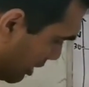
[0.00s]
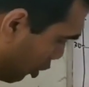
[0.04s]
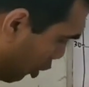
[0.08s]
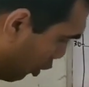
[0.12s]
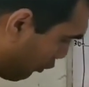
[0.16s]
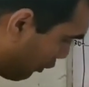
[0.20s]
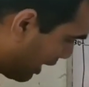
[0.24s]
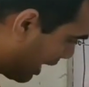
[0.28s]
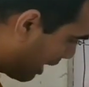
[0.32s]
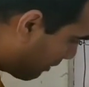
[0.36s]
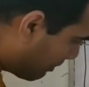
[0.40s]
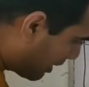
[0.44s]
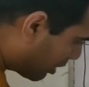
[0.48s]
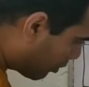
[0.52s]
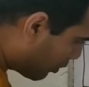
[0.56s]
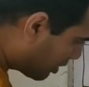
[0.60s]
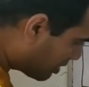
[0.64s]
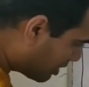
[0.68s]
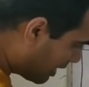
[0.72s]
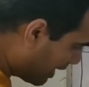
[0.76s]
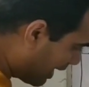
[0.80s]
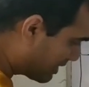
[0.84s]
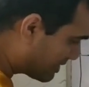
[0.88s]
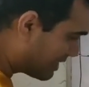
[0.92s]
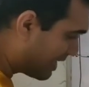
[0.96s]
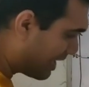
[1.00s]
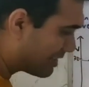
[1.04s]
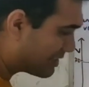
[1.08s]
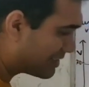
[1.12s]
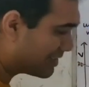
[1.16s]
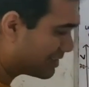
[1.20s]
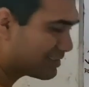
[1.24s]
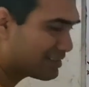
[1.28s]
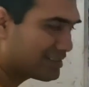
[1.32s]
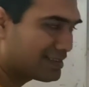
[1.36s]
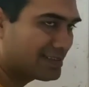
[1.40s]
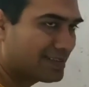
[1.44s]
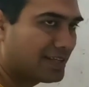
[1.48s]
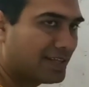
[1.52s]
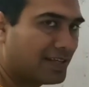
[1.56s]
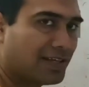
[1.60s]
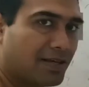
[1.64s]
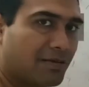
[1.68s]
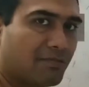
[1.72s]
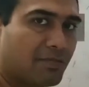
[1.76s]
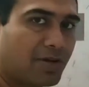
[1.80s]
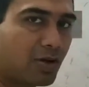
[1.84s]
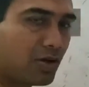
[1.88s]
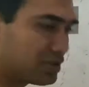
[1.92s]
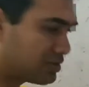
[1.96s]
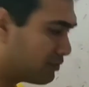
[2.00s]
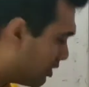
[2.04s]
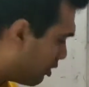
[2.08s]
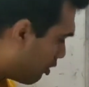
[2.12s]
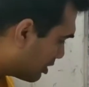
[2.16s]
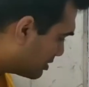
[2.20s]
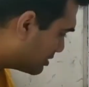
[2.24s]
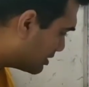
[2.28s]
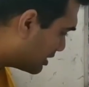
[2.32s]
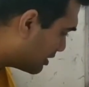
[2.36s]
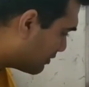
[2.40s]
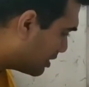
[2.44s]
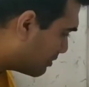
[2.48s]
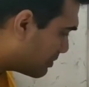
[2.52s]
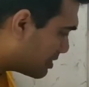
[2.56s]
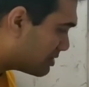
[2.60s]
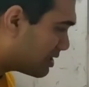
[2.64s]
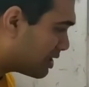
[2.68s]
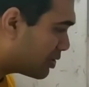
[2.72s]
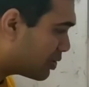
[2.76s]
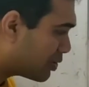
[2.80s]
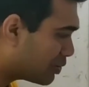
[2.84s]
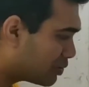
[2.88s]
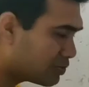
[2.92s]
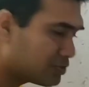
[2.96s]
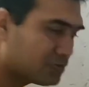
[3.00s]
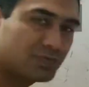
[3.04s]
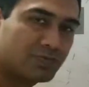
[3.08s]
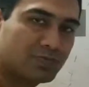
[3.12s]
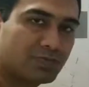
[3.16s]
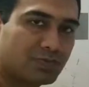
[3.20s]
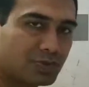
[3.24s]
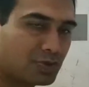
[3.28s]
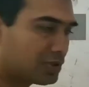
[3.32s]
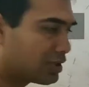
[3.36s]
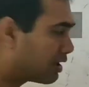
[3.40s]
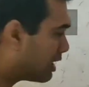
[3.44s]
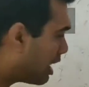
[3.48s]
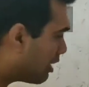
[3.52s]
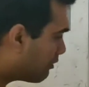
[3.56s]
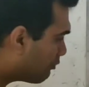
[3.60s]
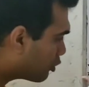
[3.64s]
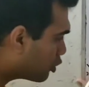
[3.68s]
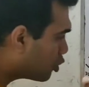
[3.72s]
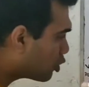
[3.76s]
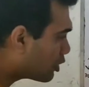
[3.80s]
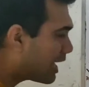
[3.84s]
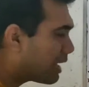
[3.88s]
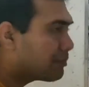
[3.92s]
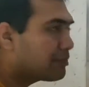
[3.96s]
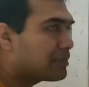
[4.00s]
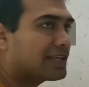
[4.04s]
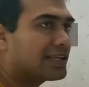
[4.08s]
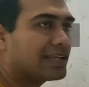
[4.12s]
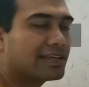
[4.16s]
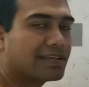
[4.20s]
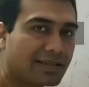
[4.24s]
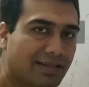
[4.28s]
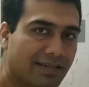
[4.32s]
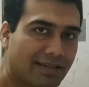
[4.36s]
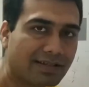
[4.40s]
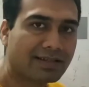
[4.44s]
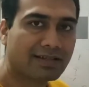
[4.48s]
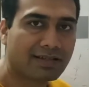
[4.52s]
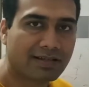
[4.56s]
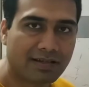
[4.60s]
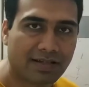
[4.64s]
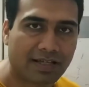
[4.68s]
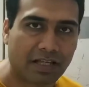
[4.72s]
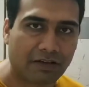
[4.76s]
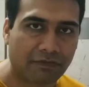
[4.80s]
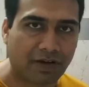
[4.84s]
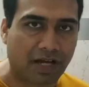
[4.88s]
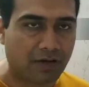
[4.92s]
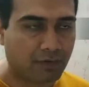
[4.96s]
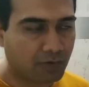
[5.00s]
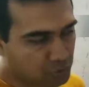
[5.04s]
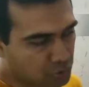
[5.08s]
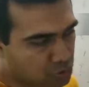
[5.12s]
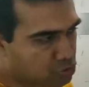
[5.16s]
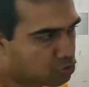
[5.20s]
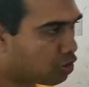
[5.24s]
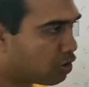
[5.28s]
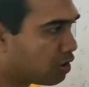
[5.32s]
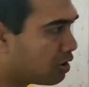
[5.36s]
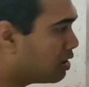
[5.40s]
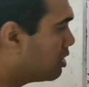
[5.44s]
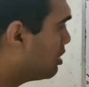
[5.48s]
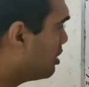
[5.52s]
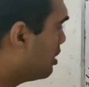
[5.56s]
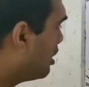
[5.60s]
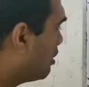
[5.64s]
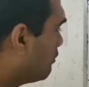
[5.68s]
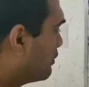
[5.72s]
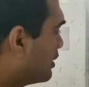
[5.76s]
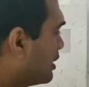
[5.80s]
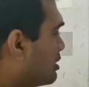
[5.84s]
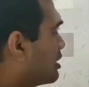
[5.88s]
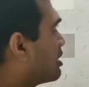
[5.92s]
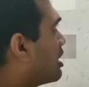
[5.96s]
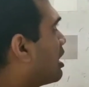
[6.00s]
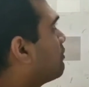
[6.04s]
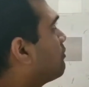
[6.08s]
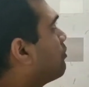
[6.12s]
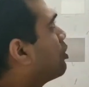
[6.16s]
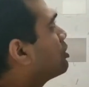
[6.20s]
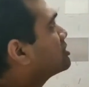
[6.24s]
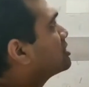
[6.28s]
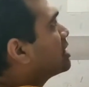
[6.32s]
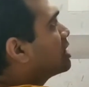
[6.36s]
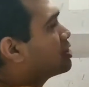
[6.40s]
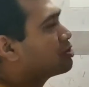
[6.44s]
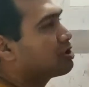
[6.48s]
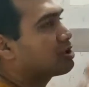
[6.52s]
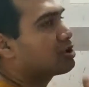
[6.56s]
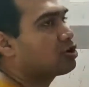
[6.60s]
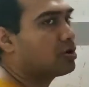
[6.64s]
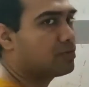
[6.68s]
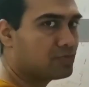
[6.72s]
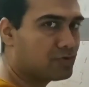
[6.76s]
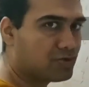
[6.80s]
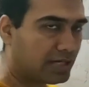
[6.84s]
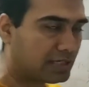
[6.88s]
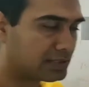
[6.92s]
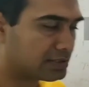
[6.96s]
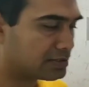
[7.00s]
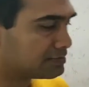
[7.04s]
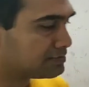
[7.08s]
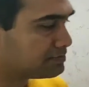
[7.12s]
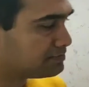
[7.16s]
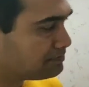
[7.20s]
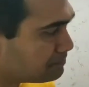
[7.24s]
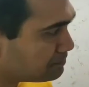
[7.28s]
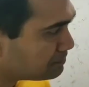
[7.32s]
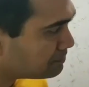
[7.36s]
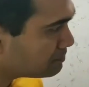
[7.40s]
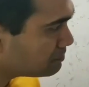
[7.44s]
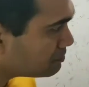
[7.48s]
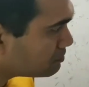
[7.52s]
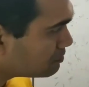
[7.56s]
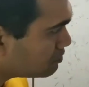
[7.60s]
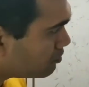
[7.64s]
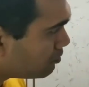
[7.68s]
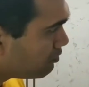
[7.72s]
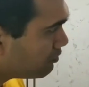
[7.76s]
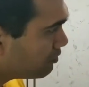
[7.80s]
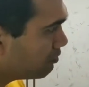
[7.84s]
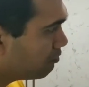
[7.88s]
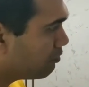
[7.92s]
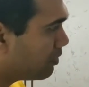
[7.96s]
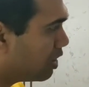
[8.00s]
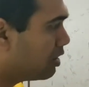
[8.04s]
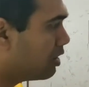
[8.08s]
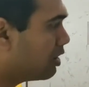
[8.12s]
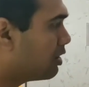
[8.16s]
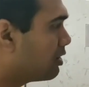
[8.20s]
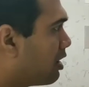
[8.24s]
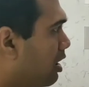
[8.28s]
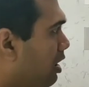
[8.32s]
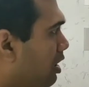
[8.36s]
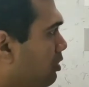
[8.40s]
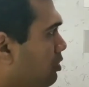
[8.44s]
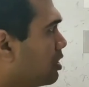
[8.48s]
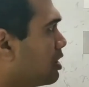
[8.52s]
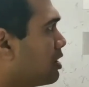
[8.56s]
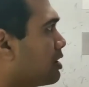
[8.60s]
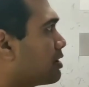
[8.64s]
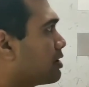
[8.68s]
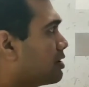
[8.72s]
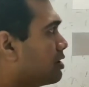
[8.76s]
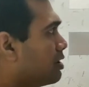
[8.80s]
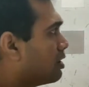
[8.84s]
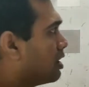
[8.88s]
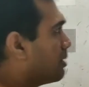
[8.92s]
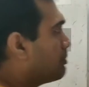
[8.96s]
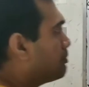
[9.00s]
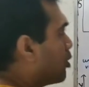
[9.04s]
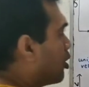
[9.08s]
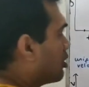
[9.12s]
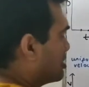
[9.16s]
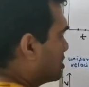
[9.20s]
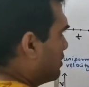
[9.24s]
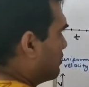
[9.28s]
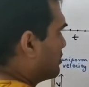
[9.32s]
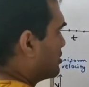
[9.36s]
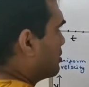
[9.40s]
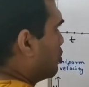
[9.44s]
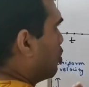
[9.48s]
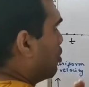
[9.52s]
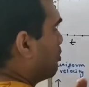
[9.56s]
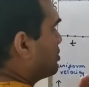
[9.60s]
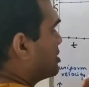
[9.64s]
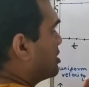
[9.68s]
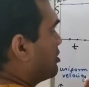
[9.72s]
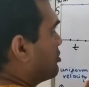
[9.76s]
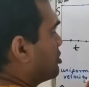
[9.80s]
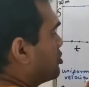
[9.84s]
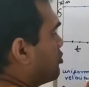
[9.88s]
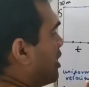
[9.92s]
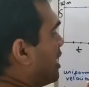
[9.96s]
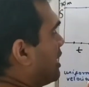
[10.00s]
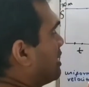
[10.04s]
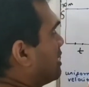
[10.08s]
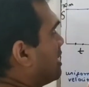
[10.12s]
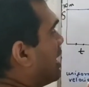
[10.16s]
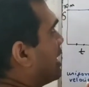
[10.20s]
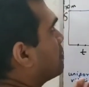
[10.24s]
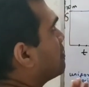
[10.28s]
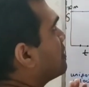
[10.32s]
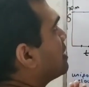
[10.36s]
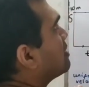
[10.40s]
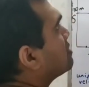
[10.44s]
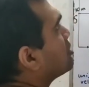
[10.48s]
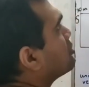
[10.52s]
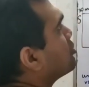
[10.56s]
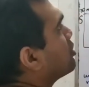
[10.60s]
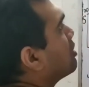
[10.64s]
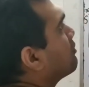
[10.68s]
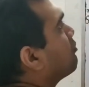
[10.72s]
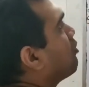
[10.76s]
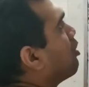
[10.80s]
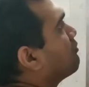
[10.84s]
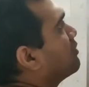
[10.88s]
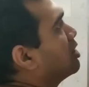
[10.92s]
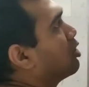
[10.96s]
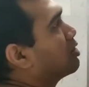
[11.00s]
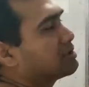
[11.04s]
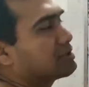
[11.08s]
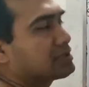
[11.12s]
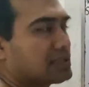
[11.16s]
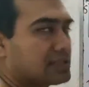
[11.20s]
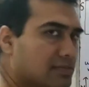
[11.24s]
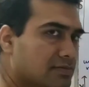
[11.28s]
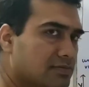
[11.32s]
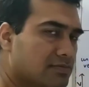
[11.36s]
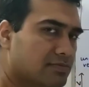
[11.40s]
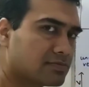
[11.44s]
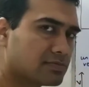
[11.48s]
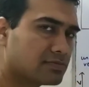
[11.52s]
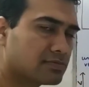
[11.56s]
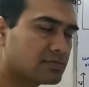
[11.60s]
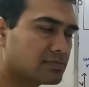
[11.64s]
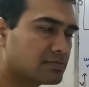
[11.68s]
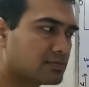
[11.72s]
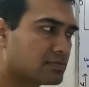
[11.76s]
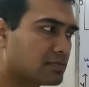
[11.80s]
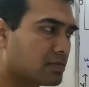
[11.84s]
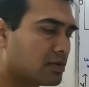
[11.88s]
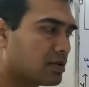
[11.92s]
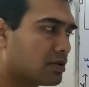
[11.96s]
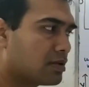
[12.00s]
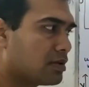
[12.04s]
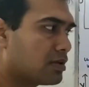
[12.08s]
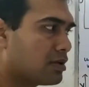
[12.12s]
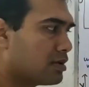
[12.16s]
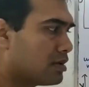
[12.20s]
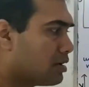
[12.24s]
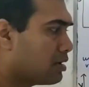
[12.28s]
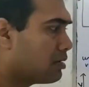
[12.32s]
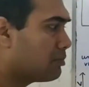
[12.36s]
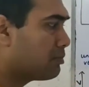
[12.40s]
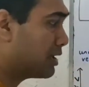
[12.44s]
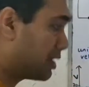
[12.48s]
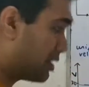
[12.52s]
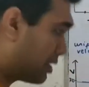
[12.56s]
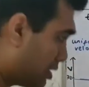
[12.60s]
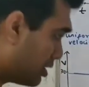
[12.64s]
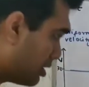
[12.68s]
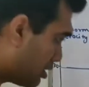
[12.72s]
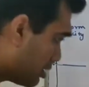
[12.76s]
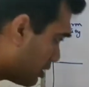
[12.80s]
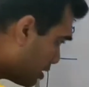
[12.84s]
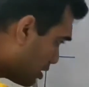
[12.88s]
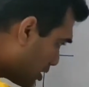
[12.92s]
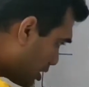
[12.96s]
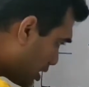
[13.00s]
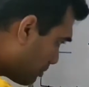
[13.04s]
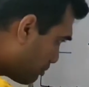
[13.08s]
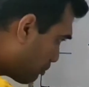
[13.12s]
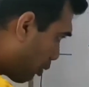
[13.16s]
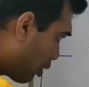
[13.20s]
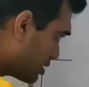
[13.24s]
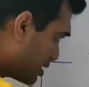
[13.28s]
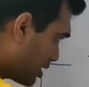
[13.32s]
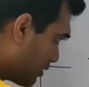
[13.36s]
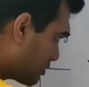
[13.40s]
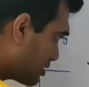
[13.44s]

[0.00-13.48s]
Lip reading: overlapping with the x-axis, because velocity will be 0. So the graph would look empty if I were to draw a VT graph for a stationary object. Now here a positive slope straight line means uniform velocity. But here a positive